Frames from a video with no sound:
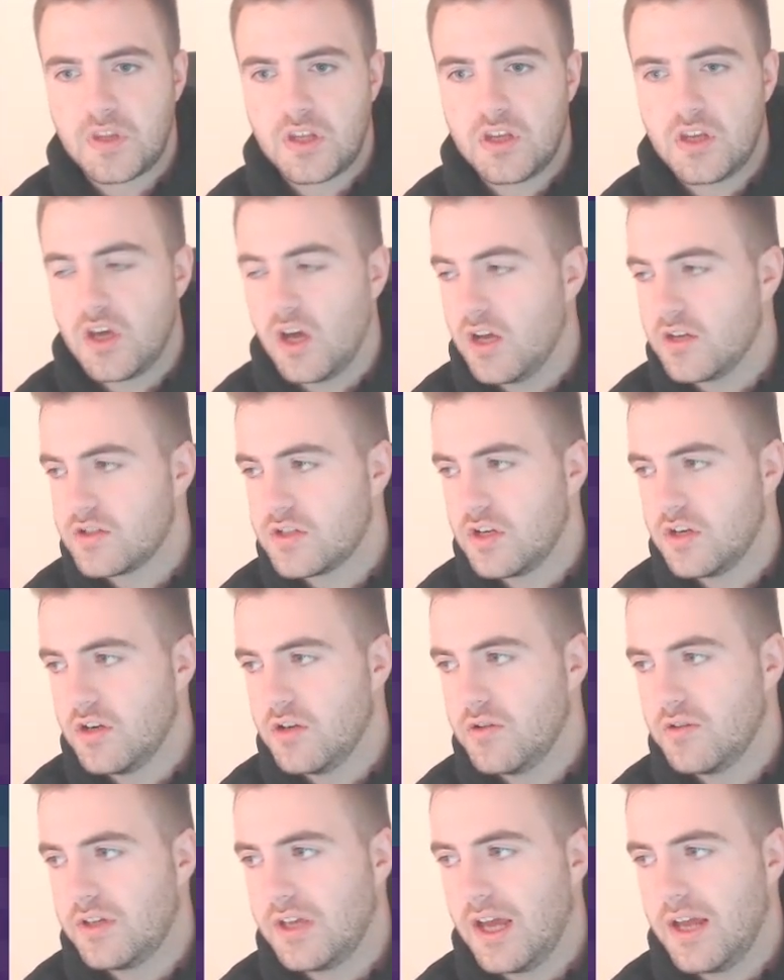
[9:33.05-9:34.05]
Gertsen,
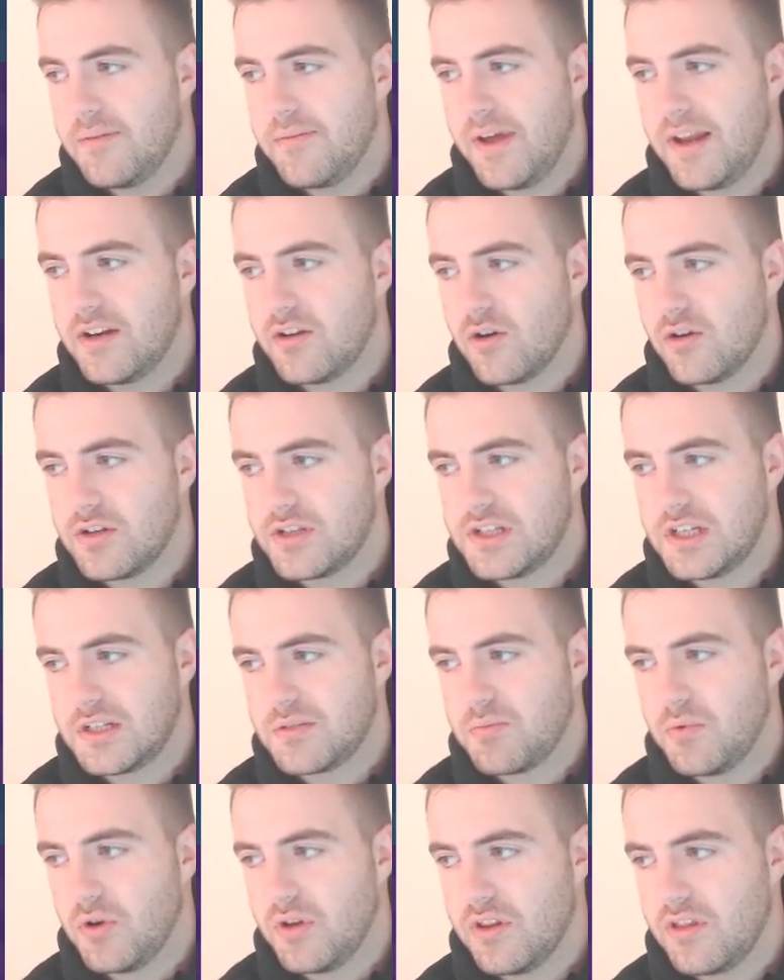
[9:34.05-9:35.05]
who came in, got a
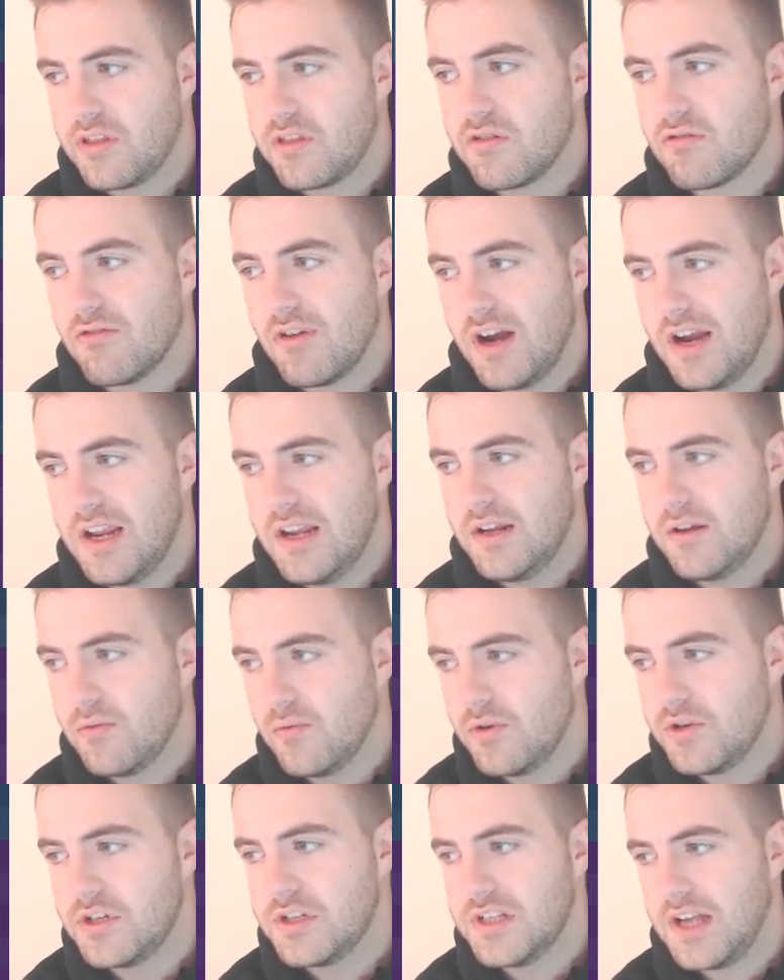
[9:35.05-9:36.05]
6.3,
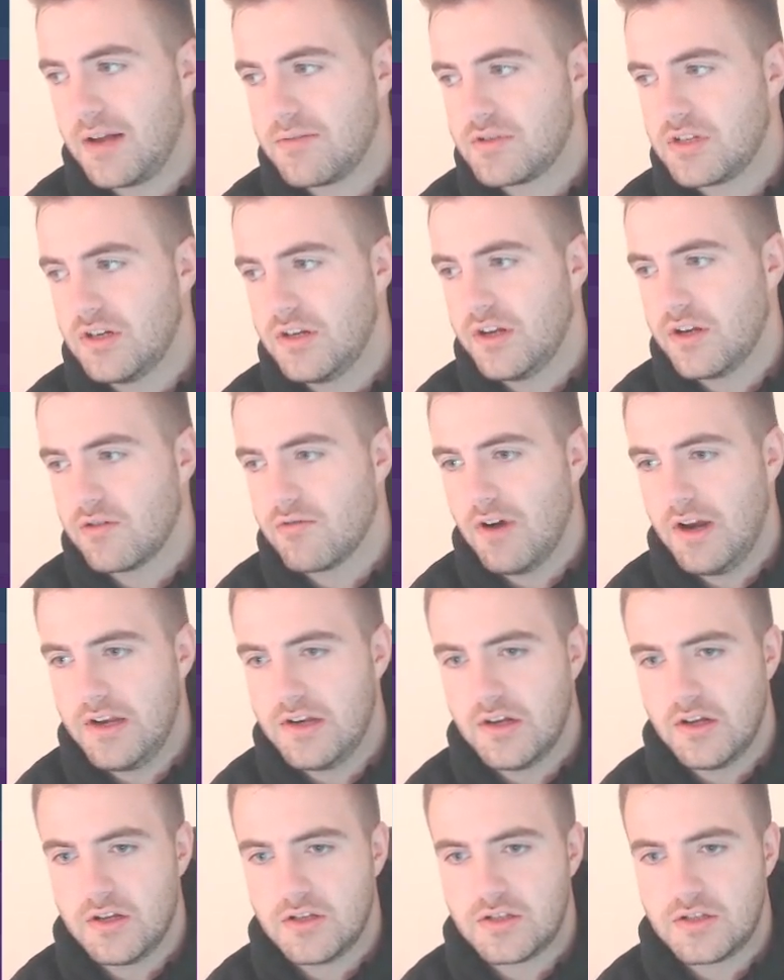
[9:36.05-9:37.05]
which is absolutely
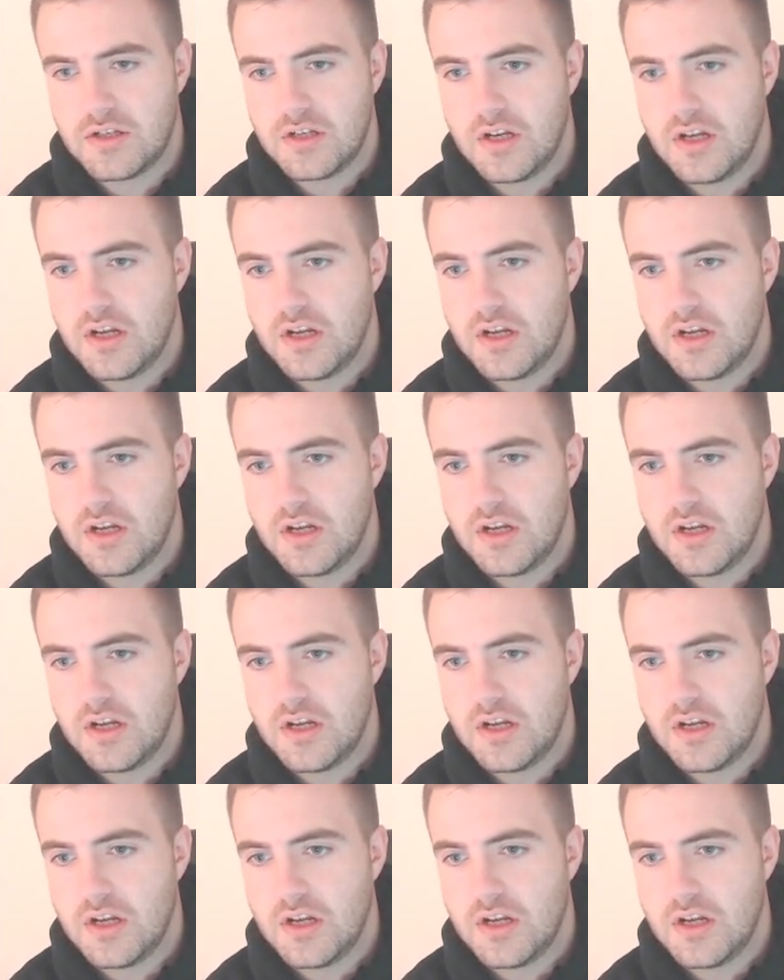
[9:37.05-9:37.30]
horrendous.